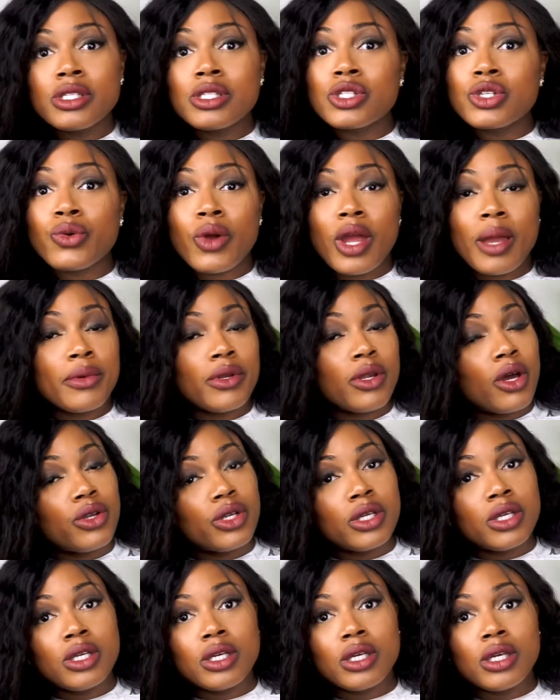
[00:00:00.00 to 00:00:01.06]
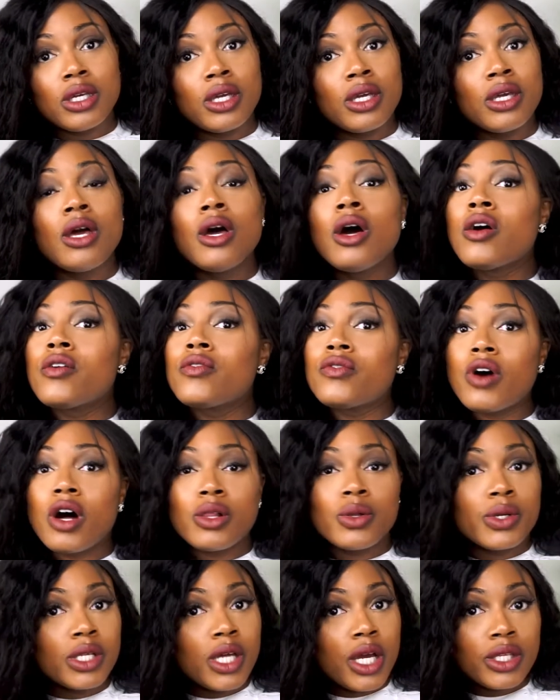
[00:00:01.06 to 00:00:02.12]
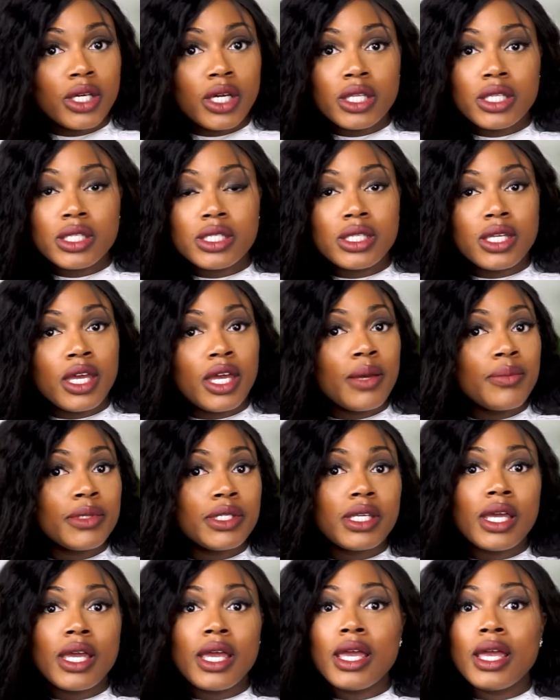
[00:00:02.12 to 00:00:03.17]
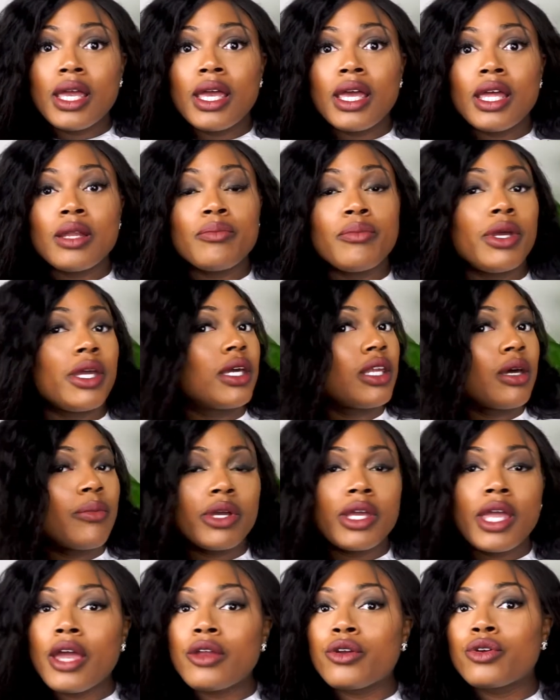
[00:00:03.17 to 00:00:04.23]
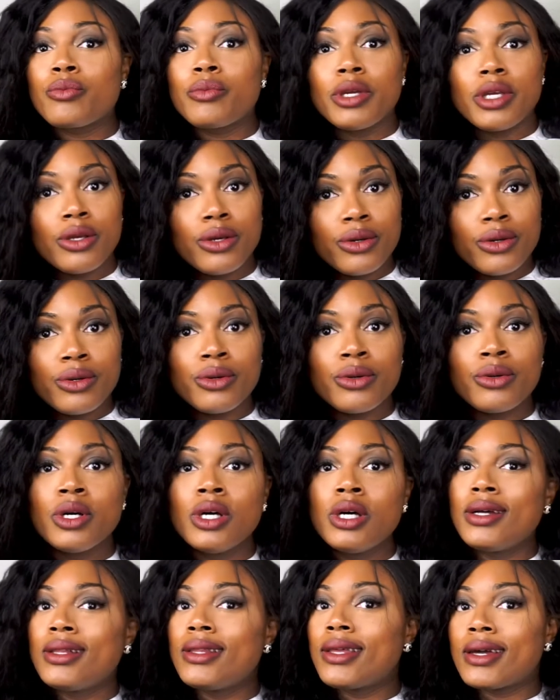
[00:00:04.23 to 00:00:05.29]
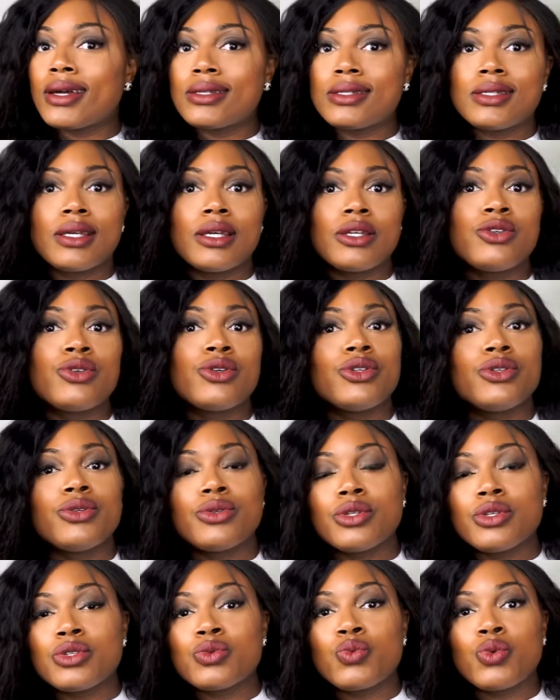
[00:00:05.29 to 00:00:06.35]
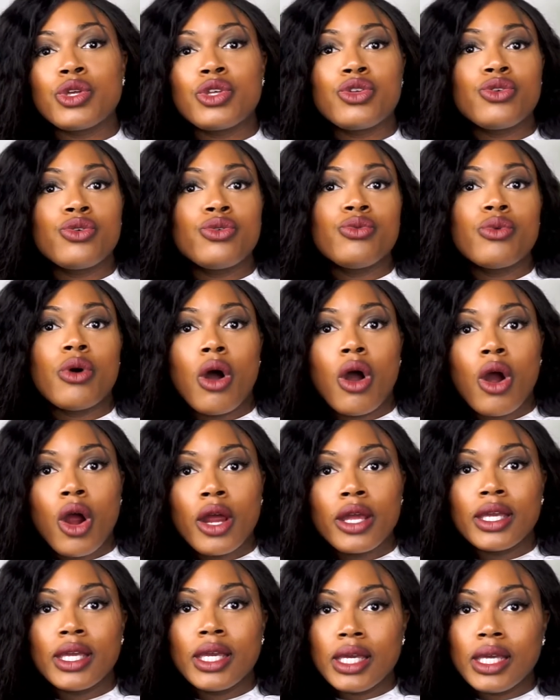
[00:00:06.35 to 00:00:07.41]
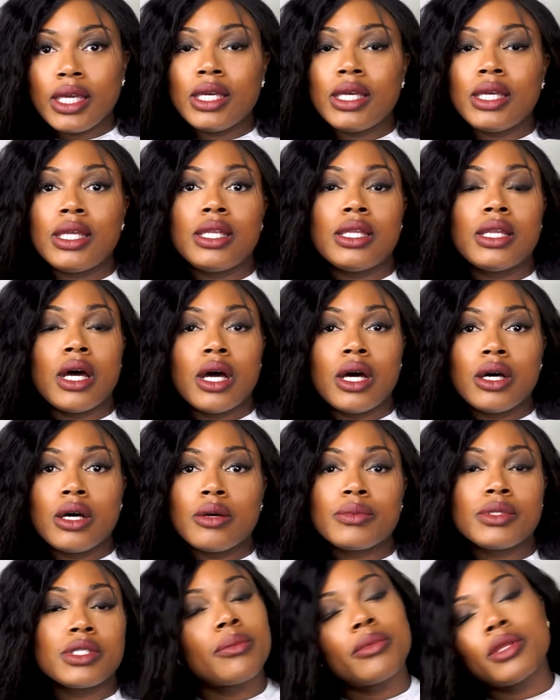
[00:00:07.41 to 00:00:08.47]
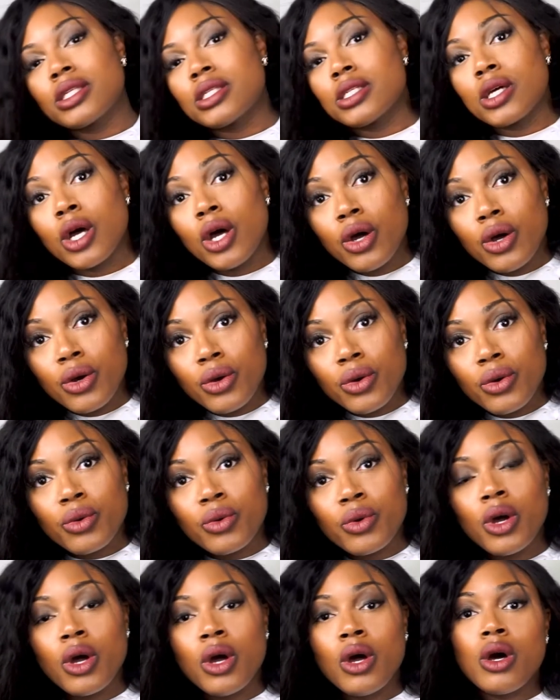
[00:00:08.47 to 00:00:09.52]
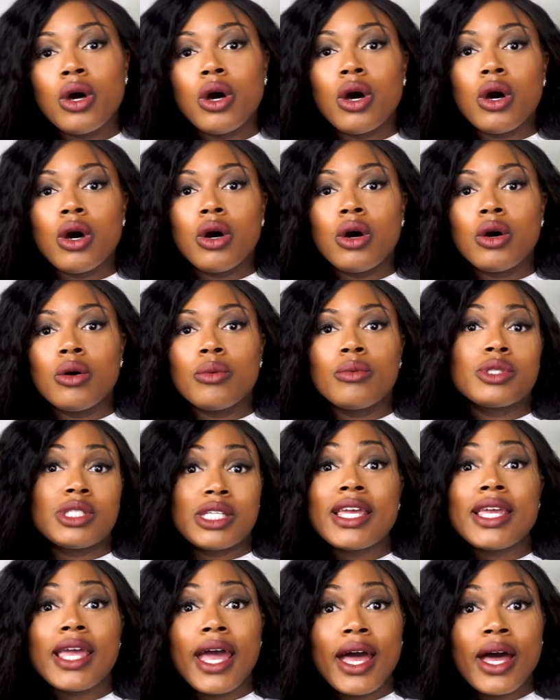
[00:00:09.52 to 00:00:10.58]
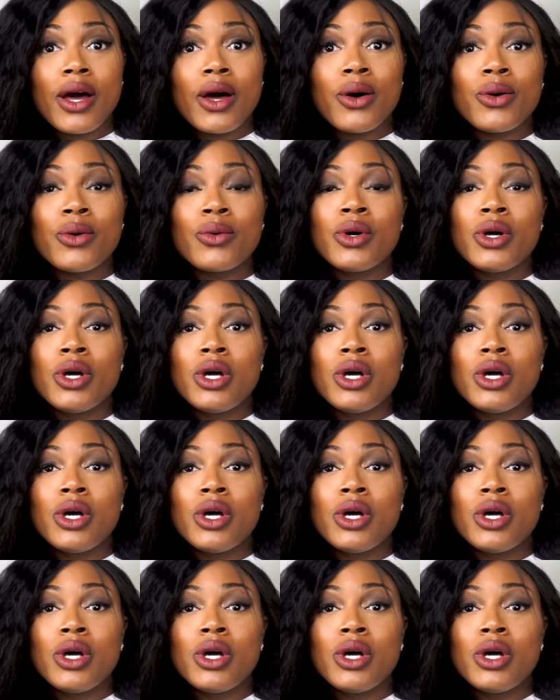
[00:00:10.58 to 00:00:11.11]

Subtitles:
scrapping all the cooking, following all the other steps, and picking up a catered meal. Like I said, you can do this when you are getting something to go, takeout,